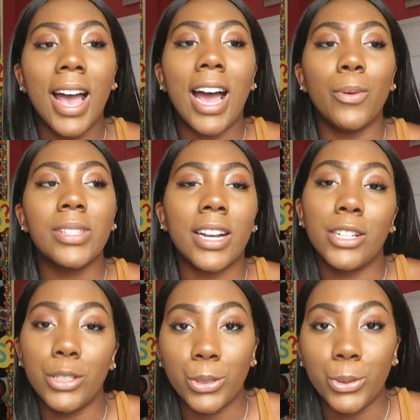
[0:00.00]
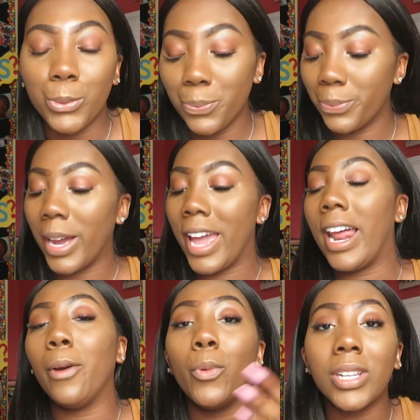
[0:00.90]
I was like a dude.
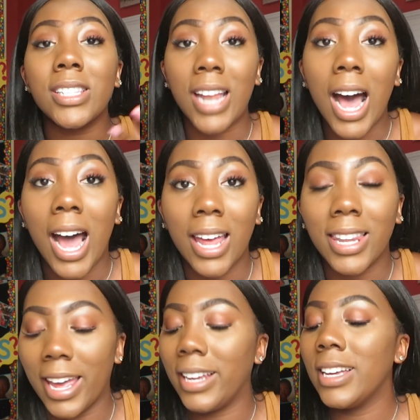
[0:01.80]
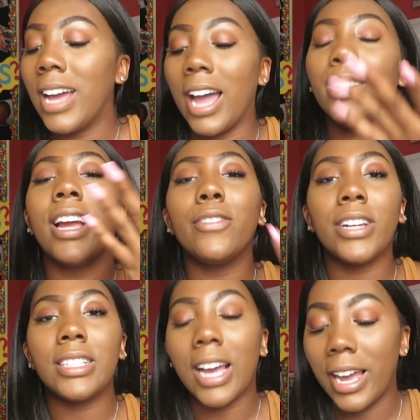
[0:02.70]
And I was not. Like, I only have
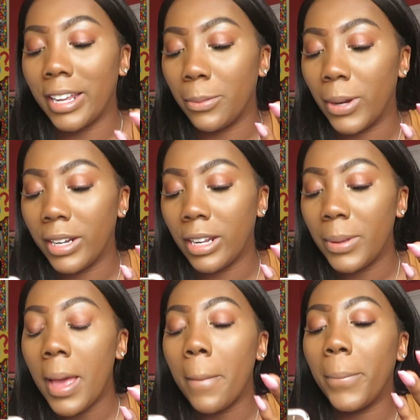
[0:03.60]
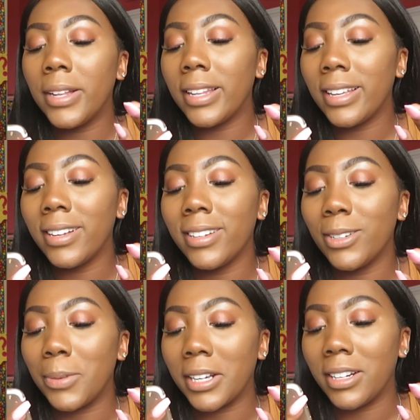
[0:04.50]
a tie and a button up. But,
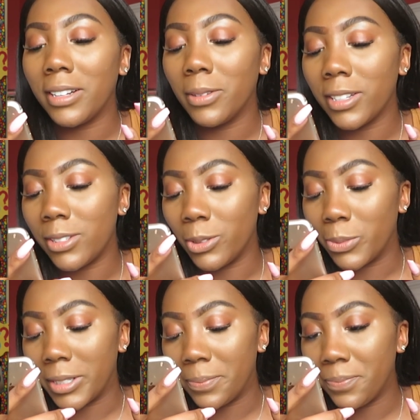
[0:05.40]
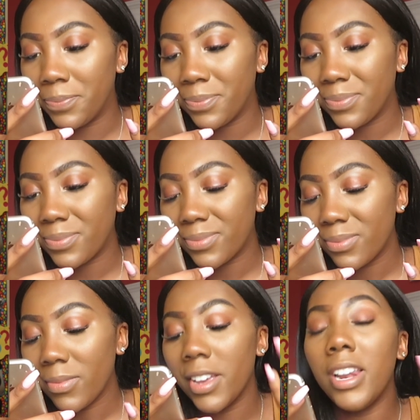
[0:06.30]
oh my God, let's zoom in. And
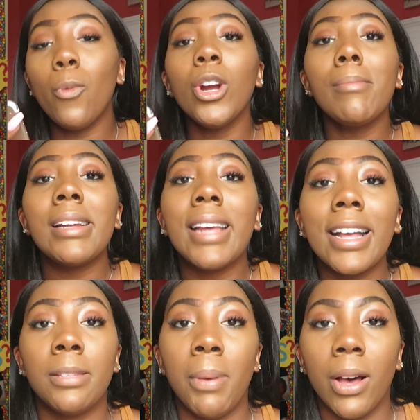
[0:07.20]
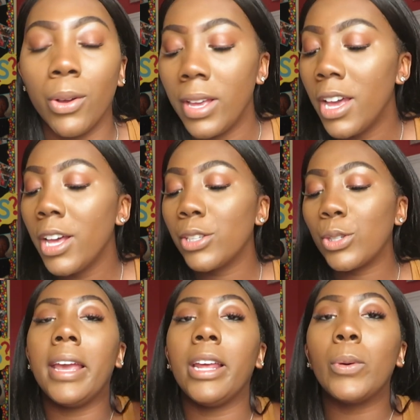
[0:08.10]
I'm wearing my dad's belt.
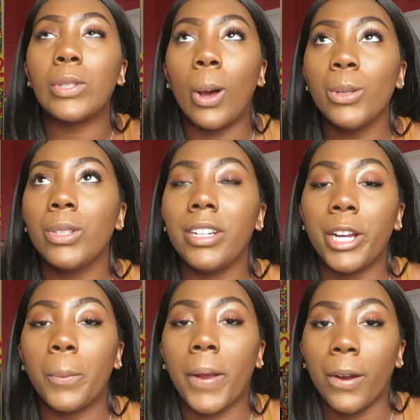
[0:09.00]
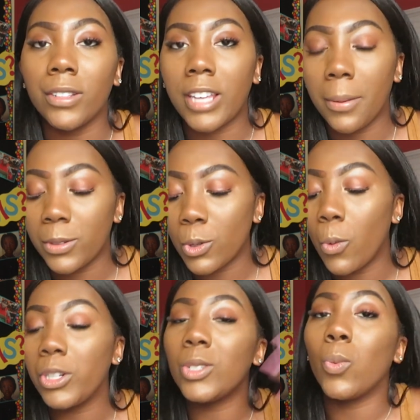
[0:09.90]
So it was also the day your parents came to
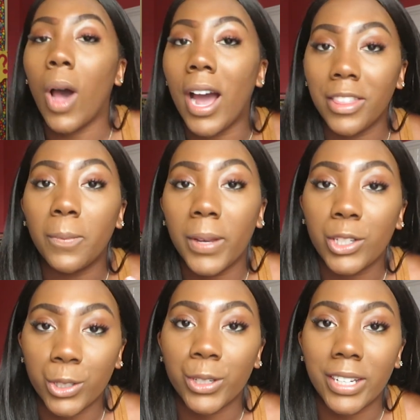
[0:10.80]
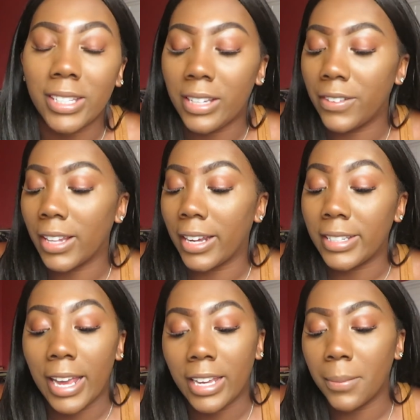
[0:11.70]
school, which is why the picture is even
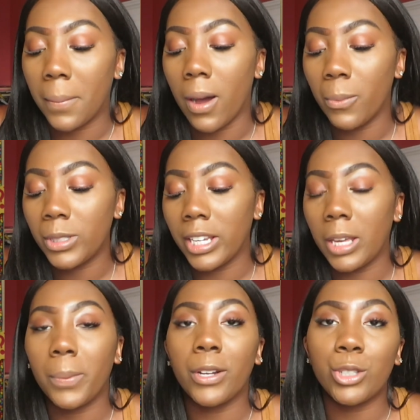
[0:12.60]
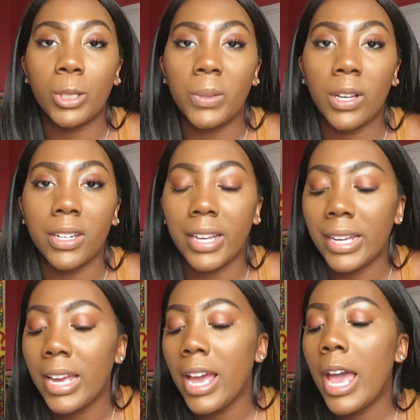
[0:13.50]
like taken. My mom was taking pictures of me all
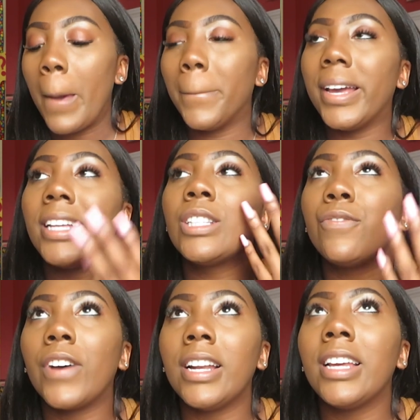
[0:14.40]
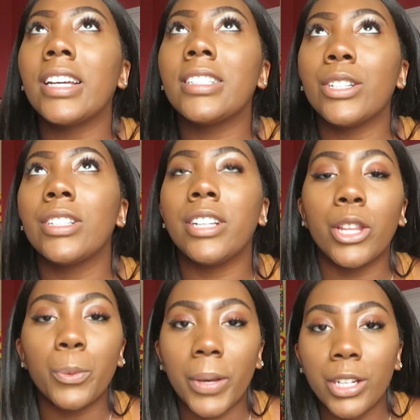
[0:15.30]
day. But it's funny because there's
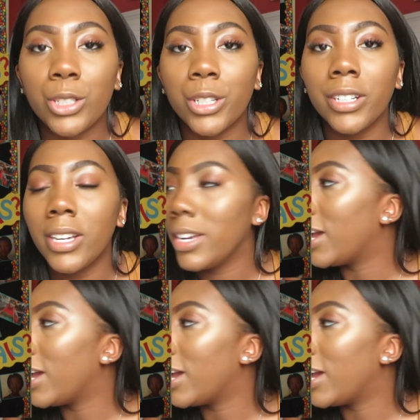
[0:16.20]
another picture.